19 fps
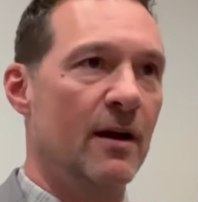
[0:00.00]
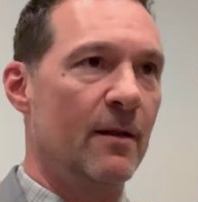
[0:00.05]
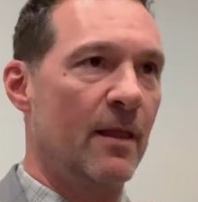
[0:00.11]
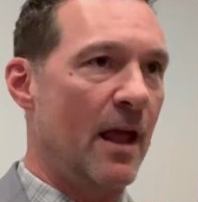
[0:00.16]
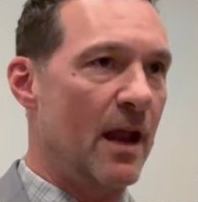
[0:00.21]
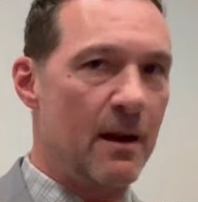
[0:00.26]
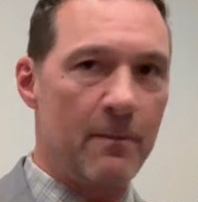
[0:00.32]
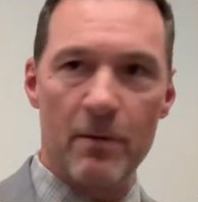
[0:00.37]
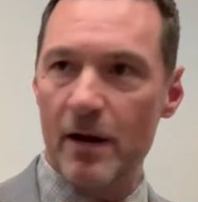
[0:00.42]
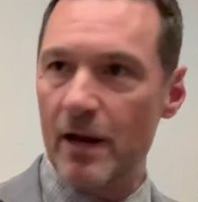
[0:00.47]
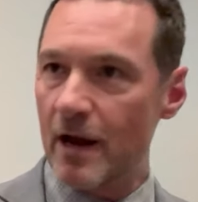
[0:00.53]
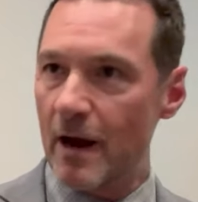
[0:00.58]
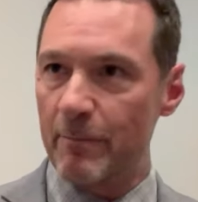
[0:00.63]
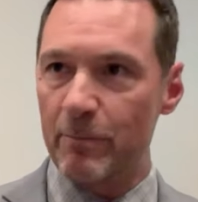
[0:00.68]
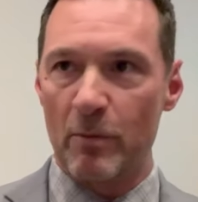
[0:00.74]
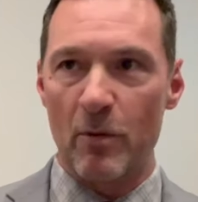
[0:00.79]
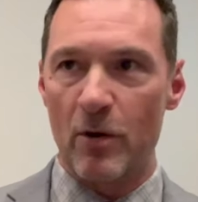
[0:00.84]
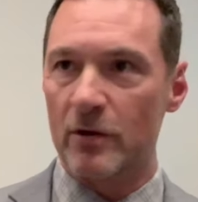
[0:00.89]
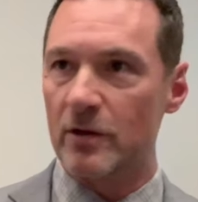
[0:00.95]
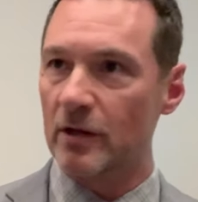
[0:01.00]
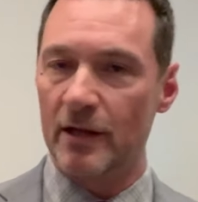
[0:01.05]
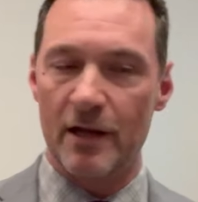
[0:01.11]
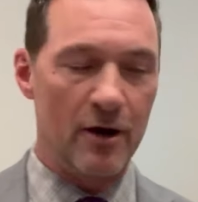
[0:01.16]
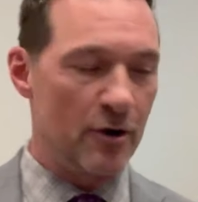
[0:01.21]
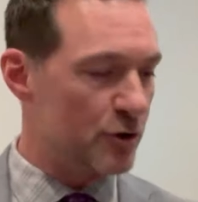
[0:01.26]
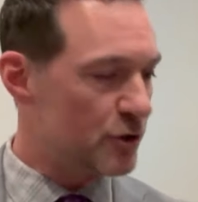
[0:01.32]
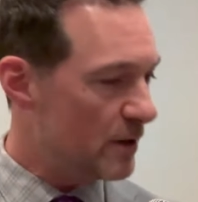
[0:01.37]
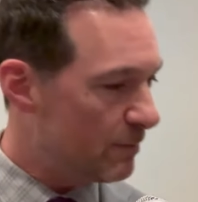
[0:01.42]
Anybody got promoted to
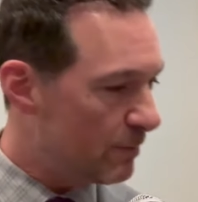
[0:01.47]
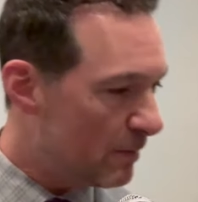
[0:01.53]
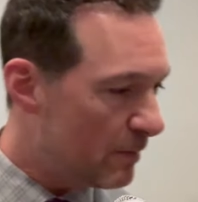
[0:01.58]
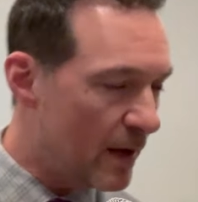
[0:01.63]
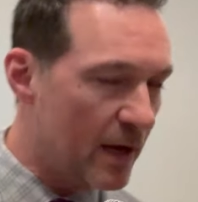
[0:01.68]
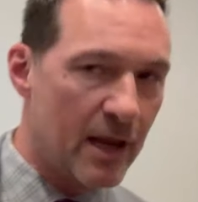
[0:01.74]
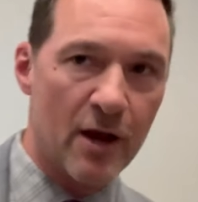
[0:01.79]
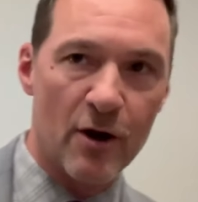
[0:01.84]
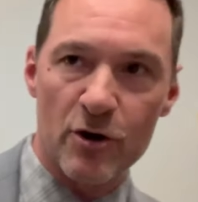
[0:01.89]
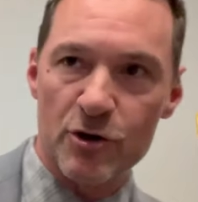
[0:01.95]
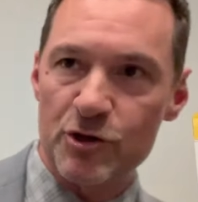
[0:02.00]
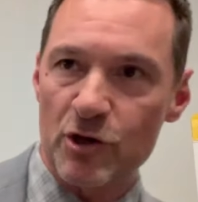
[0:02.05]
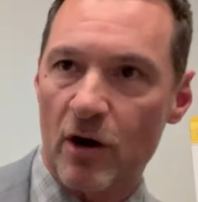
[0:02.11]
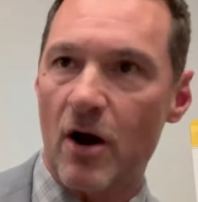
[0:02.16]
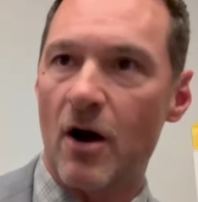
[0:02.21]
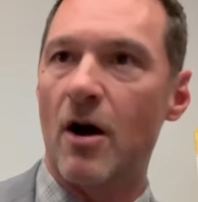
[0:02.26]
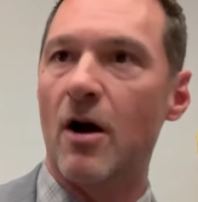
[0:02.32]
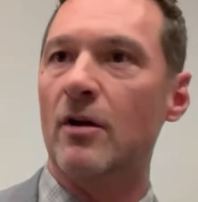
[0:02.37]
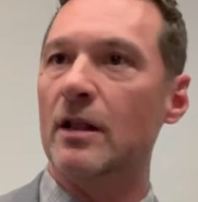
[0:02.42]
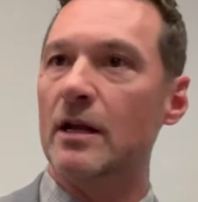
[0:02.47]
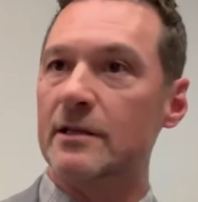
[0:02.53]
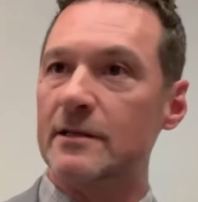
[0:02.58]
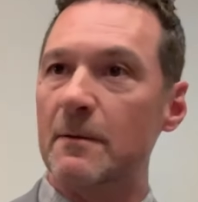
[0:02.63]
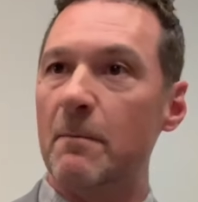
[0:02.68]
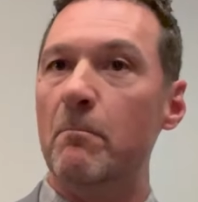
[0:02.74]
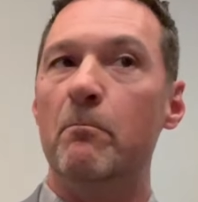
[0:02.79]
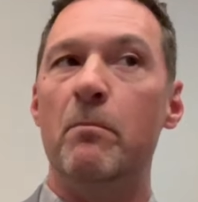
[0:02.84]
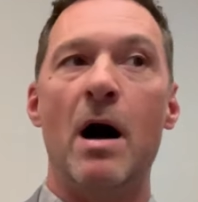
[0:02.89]
leadership? I'm like, here's your card. Let's
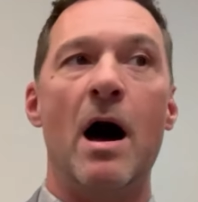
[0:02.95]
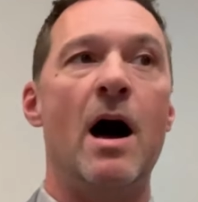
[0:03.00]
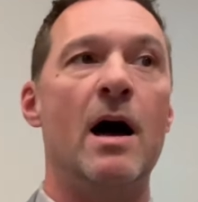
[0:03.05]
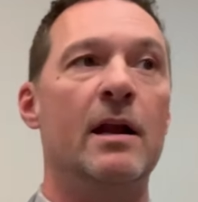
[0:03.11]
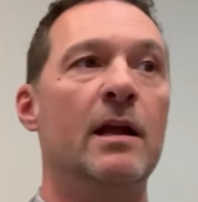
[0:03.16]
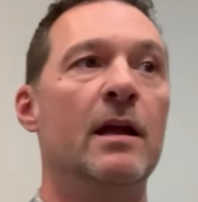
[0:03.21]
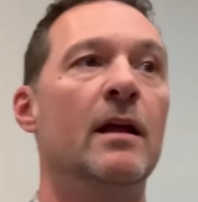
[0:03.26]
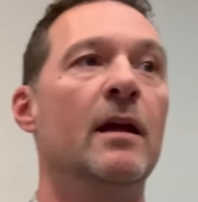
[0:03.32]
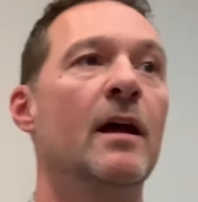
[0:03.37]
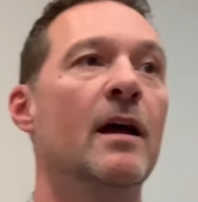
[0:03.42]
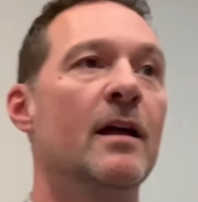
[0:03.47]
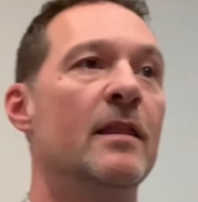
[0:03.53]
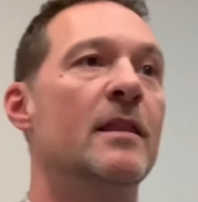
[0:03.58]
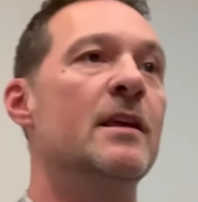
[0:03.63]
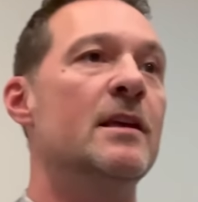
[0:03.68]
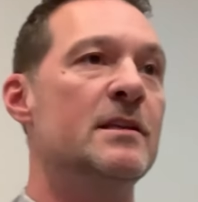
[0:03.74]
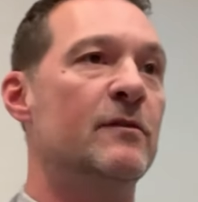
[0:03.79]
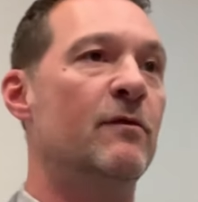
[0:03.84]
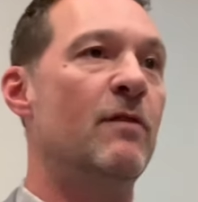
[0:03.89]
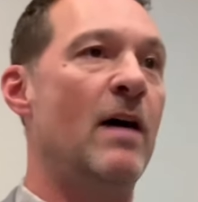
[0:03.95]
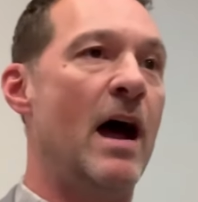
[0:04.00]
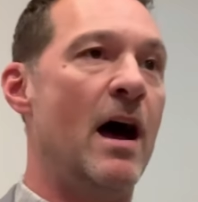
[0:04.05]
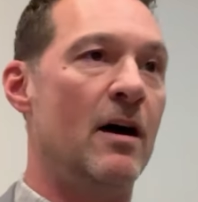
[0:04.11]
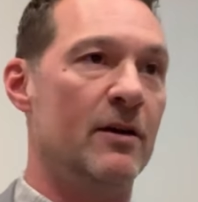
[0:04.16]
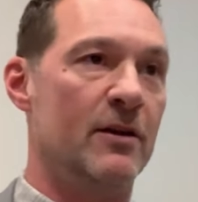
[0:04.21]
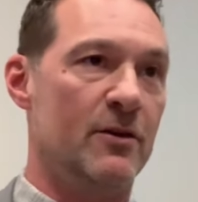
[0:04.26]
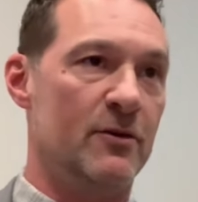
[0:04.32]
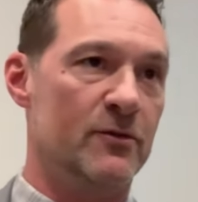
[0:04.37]
embody these
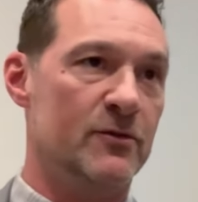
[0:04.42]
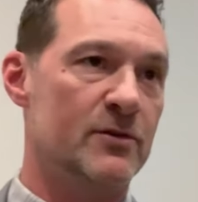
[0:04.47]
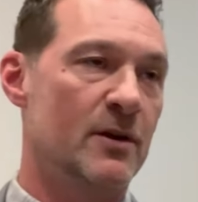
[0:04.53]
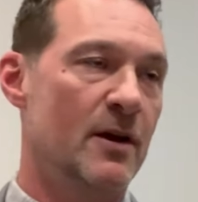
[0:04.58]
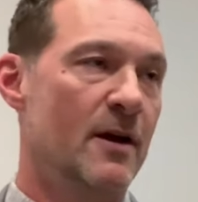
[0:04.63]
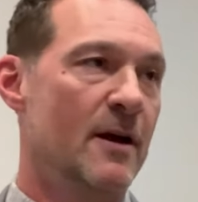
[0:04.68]
values.